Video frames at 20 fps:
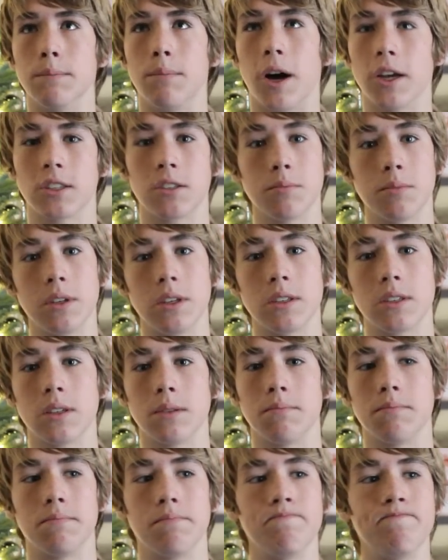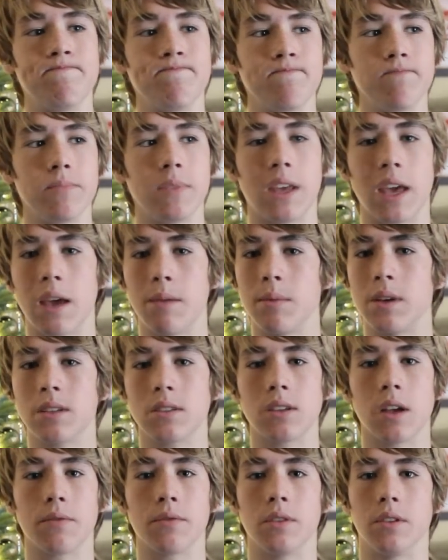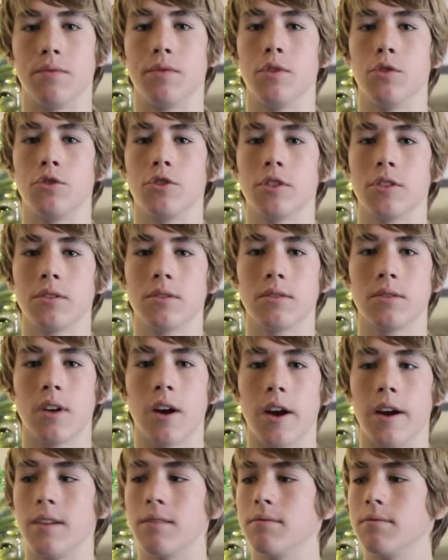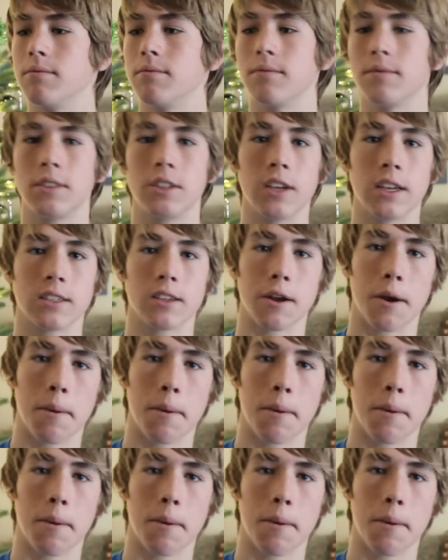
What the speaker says: possibly some gaming stuff in the future. Alright, see you guys